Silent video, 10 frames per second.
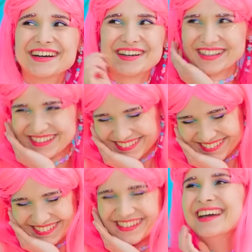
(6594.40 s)
That's
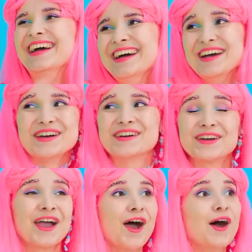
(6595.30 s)
pretty good!
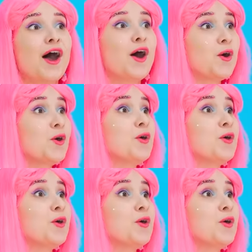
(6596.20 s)
Ooh,